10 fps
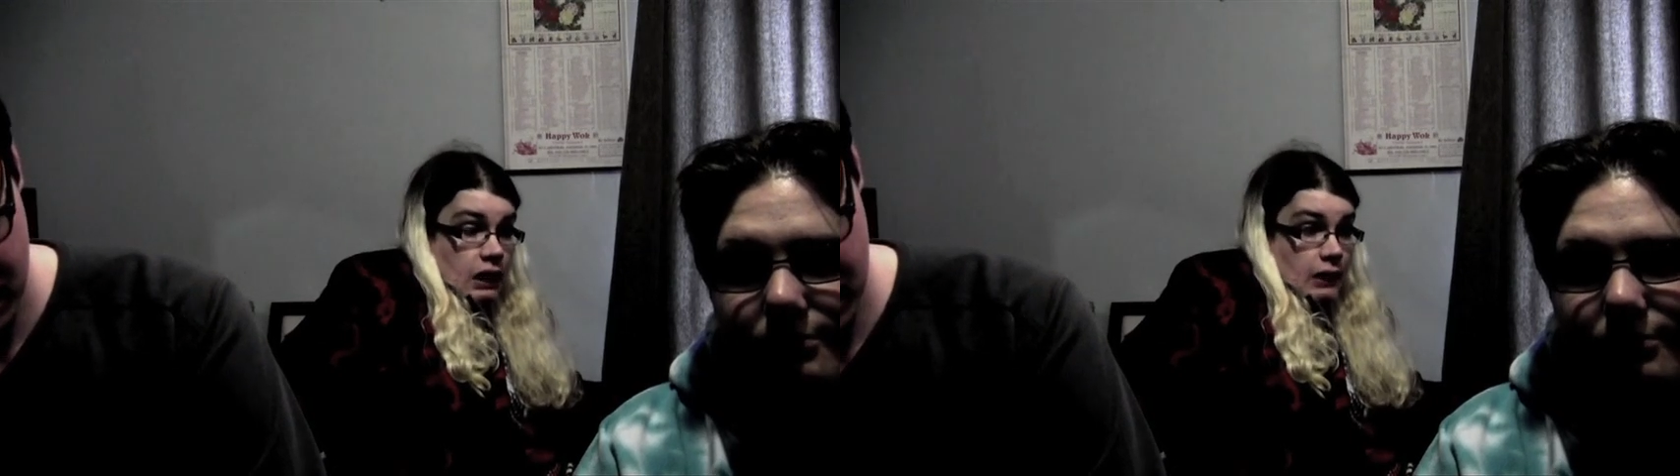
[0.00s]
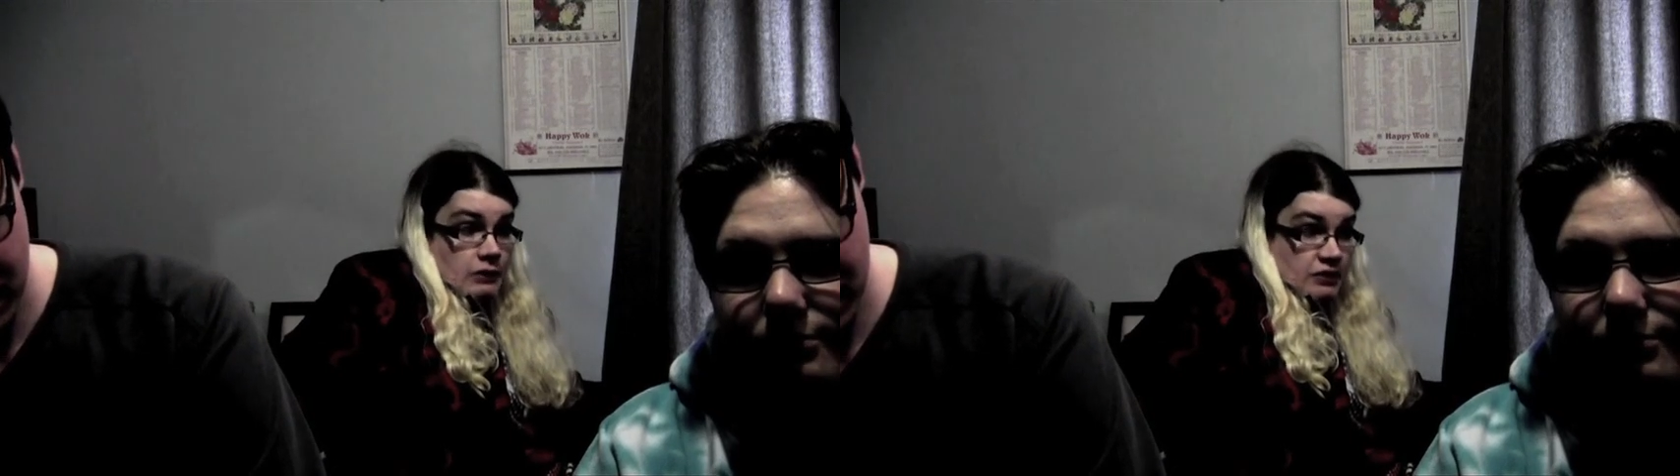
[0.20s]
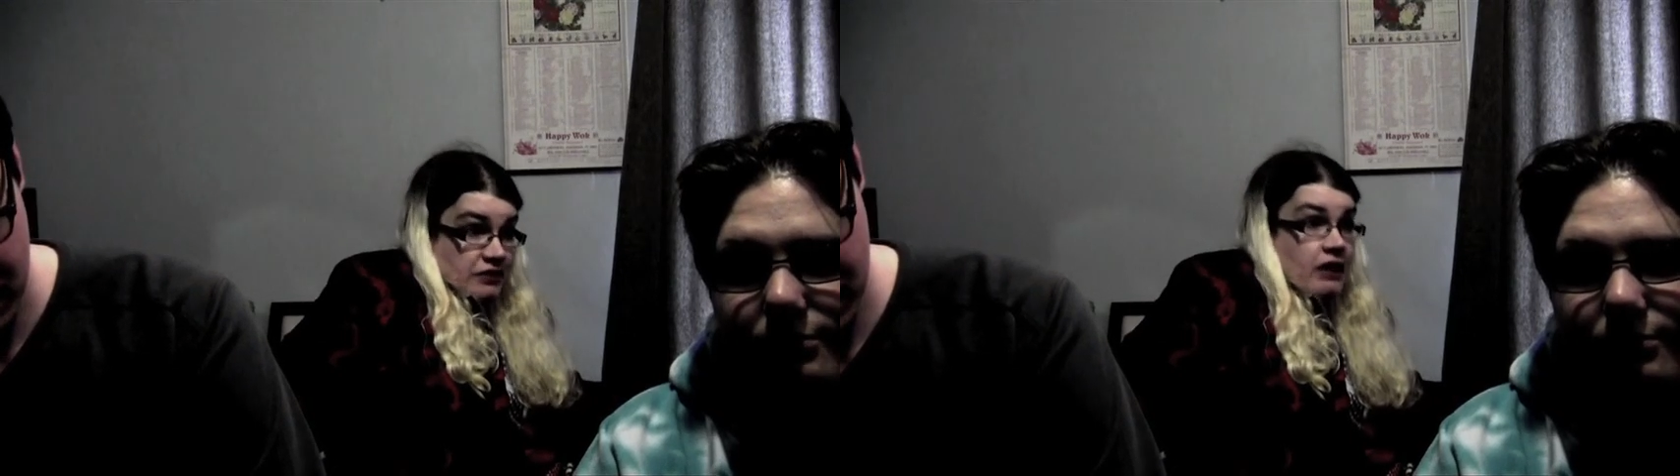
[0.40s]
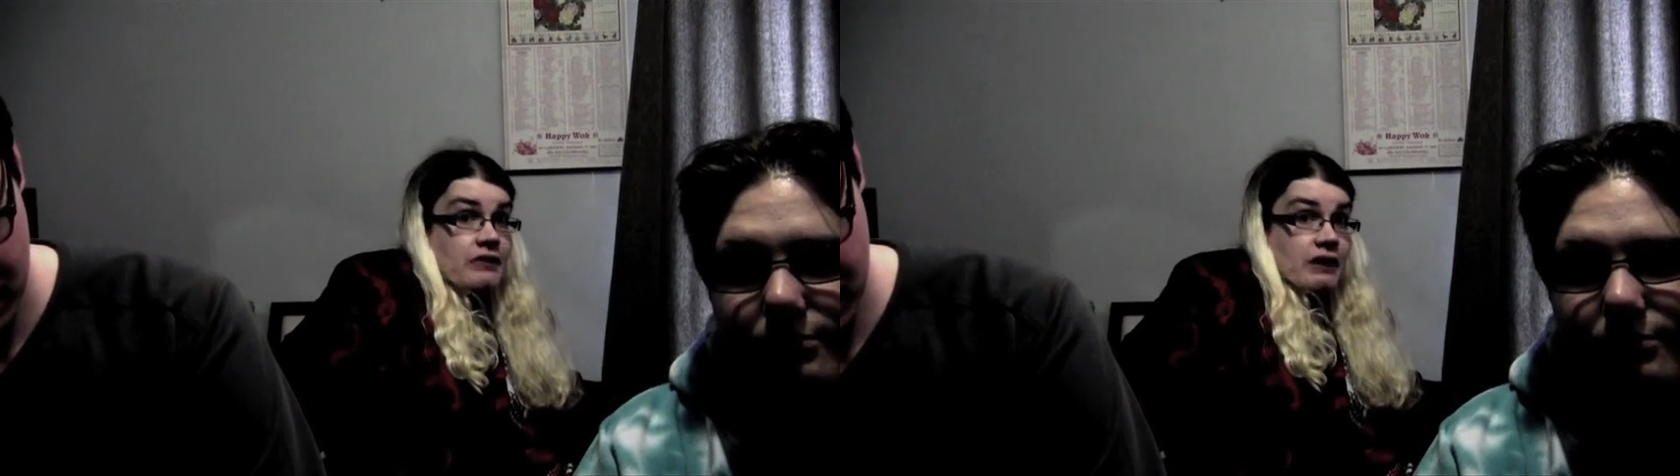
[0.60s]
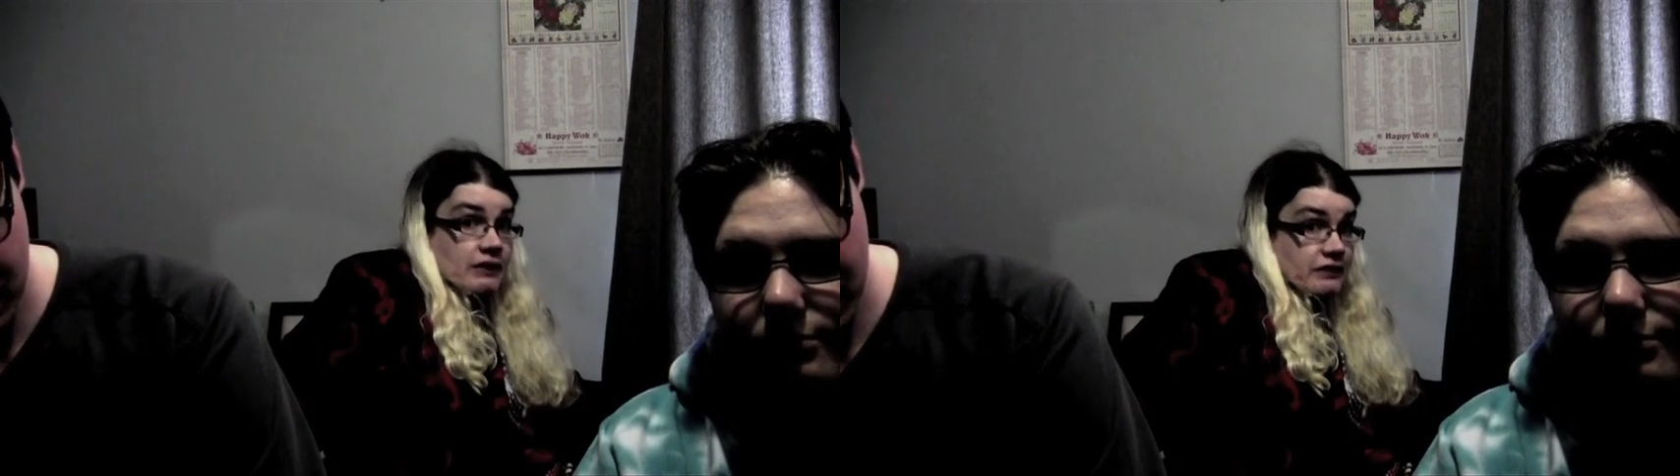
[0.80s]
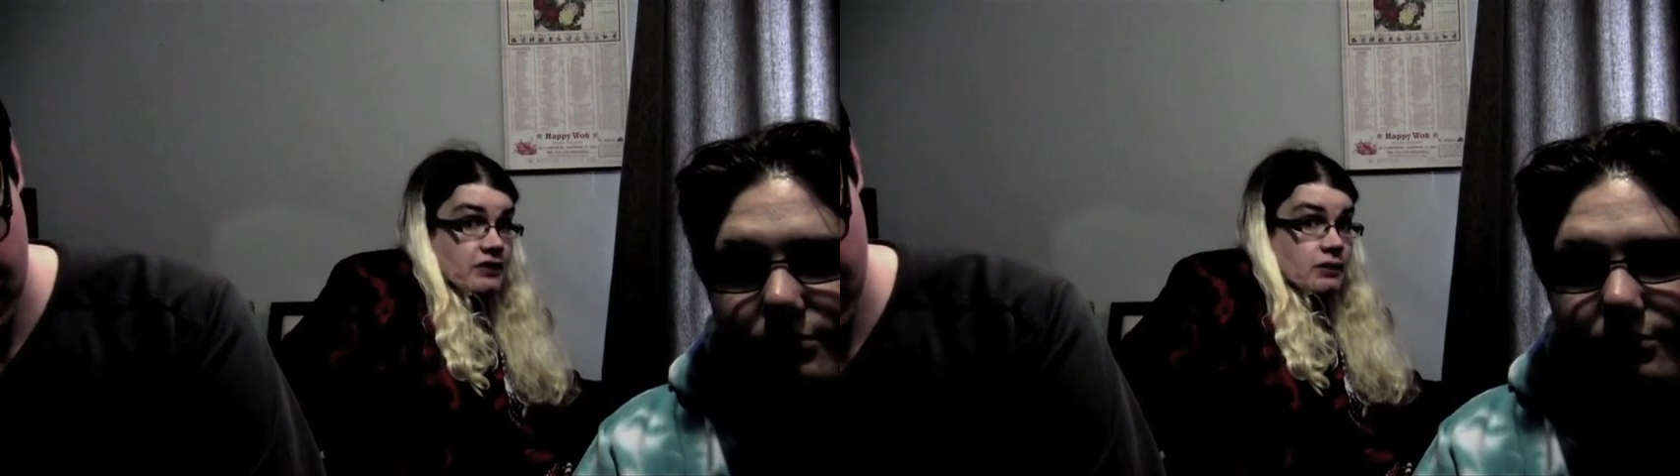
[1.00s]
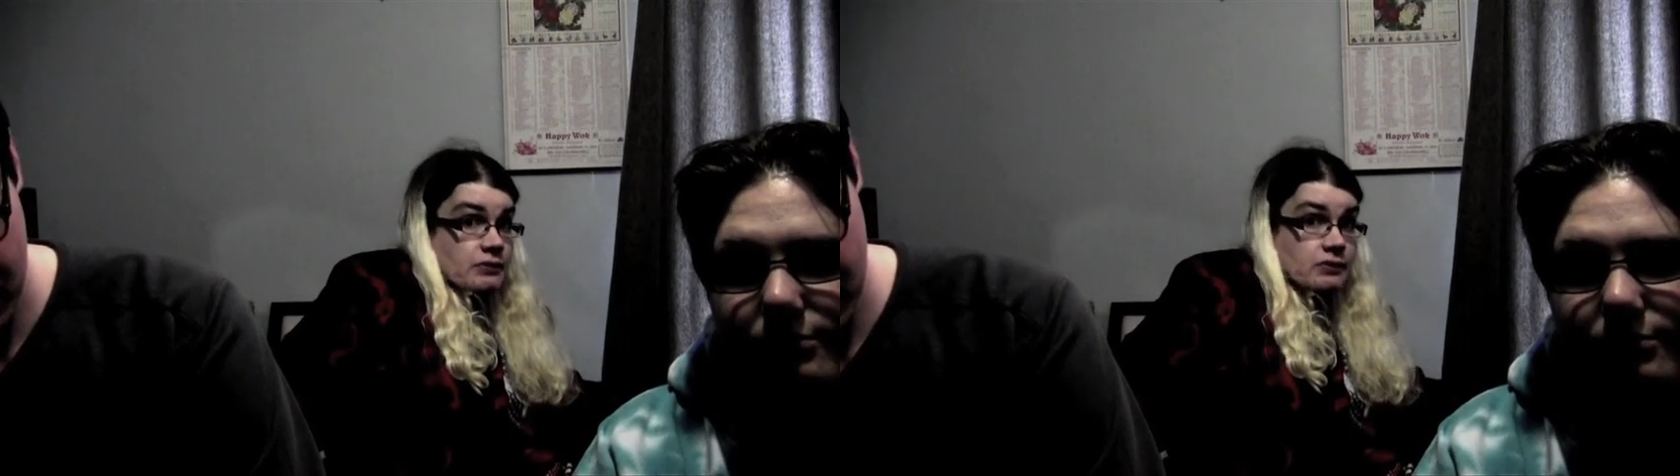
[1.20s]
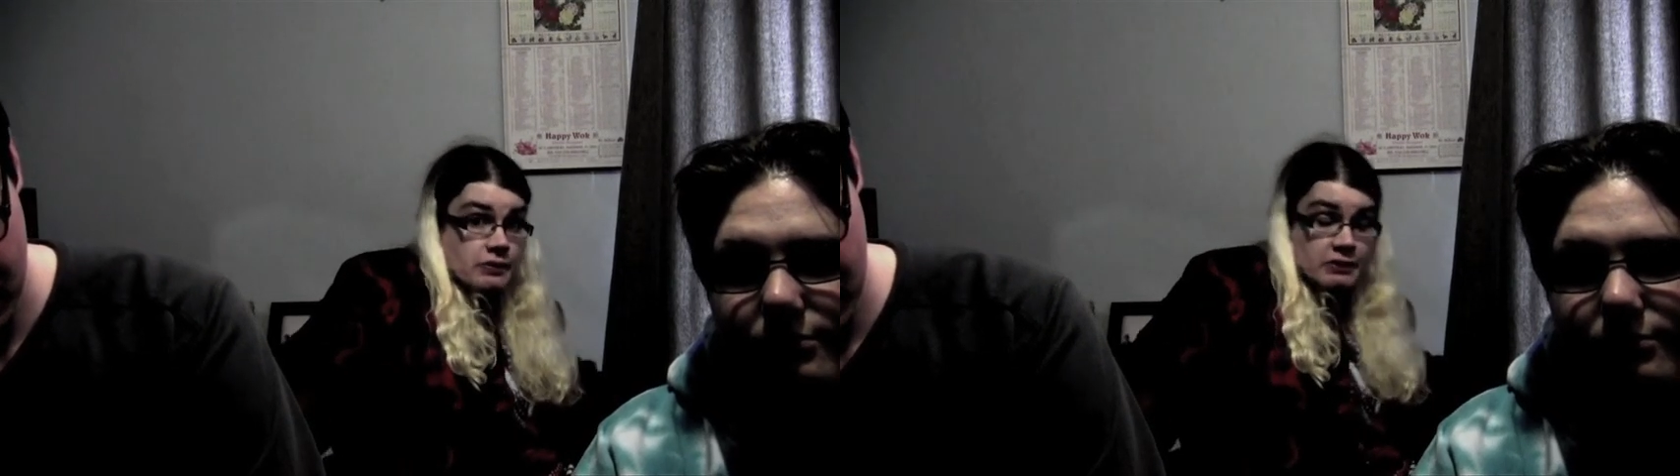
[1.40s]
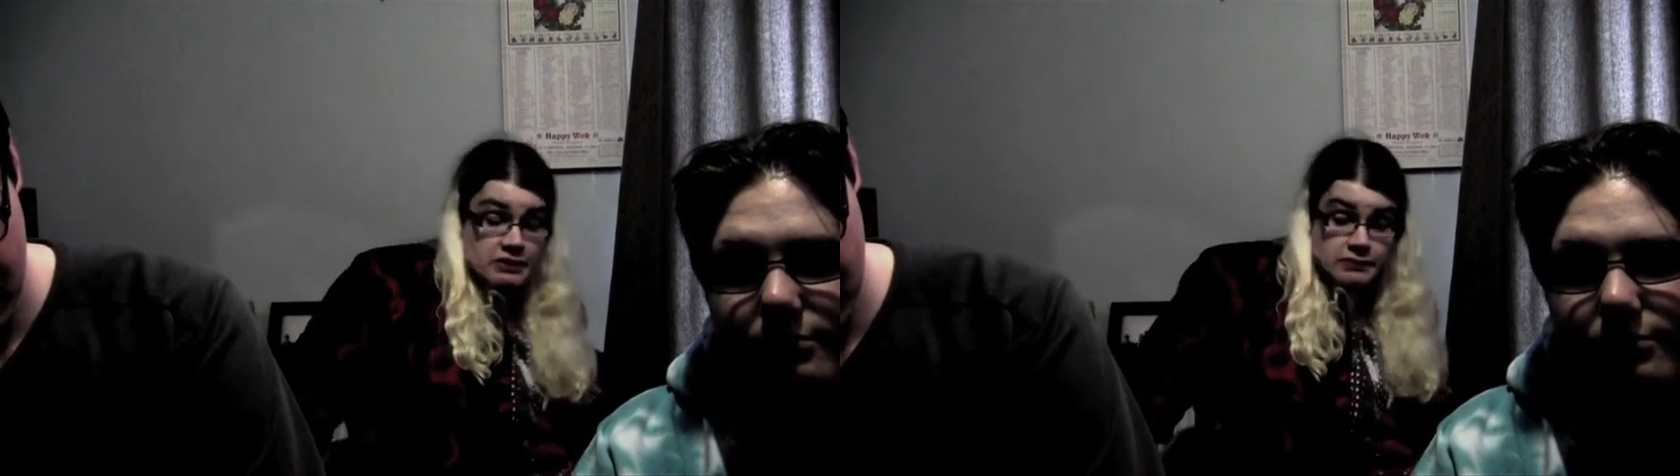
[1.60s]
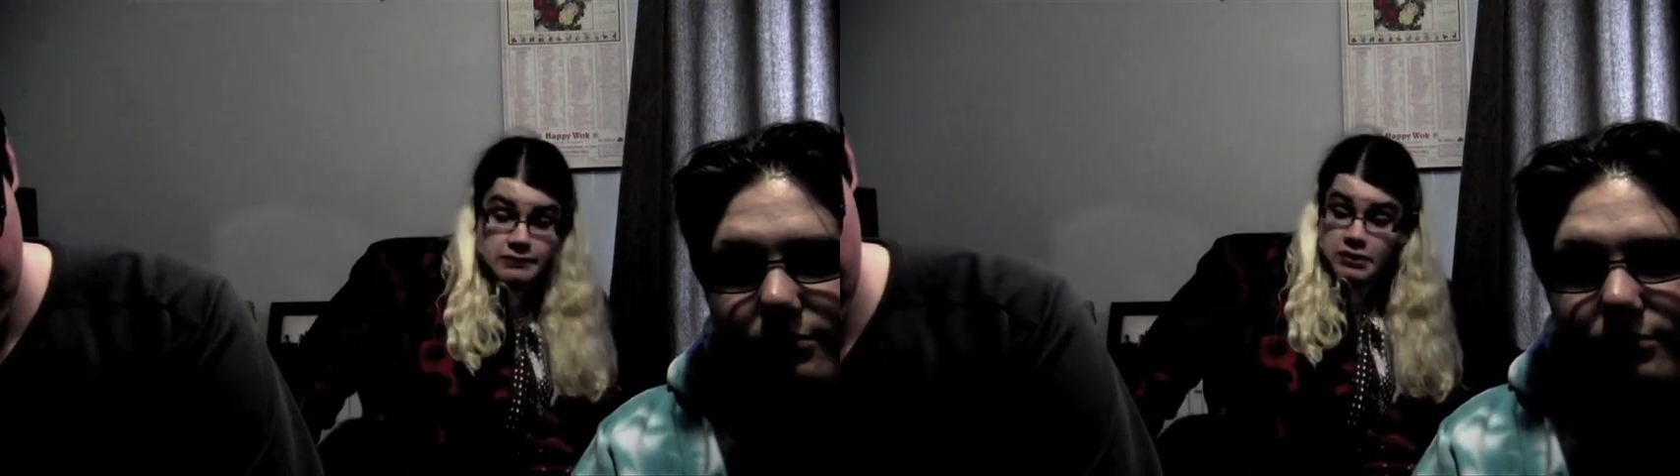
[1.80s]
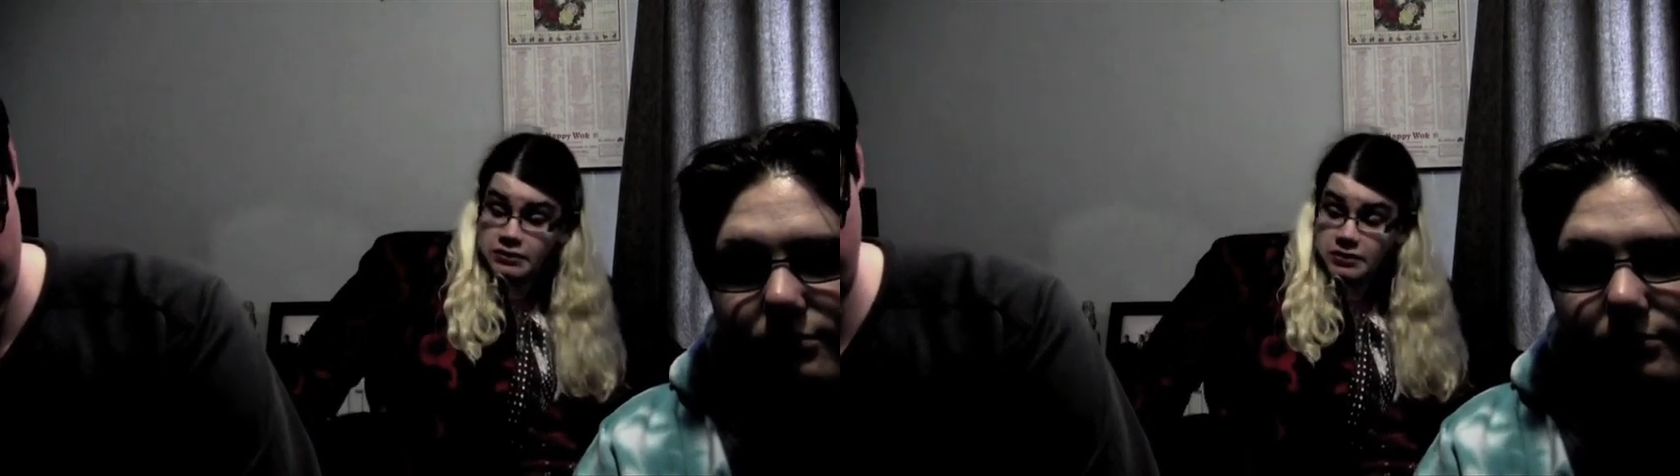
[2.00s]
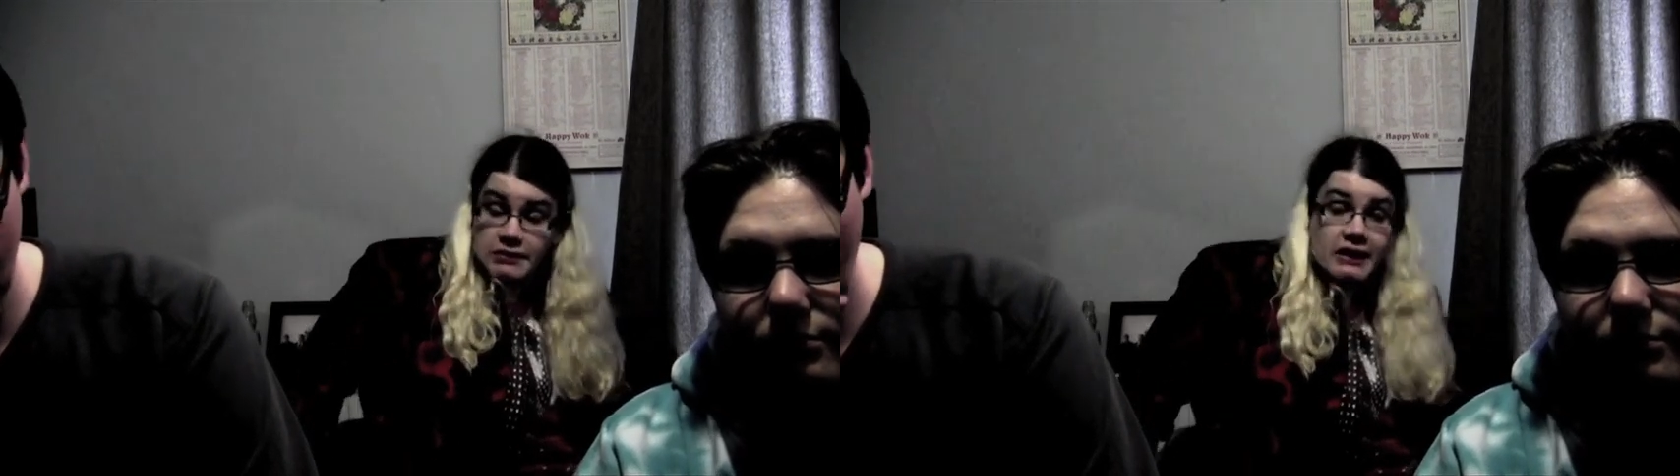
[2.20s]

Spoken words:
I will defend that film to my